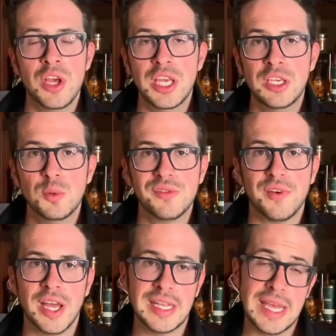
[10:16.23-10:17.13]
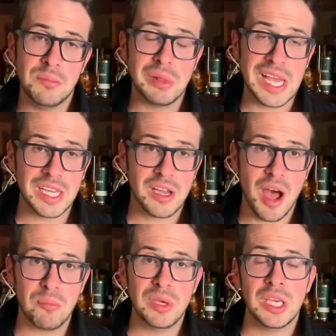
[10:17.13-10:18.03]
you will find a blank
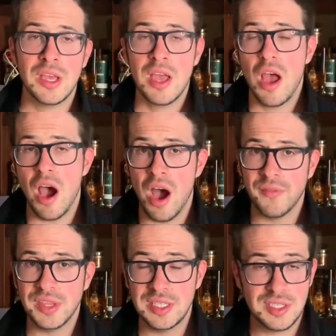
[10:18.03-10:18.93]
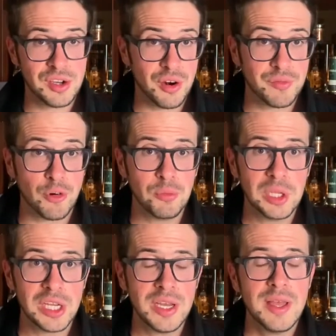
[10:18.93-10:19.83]
copy of the cigar formula,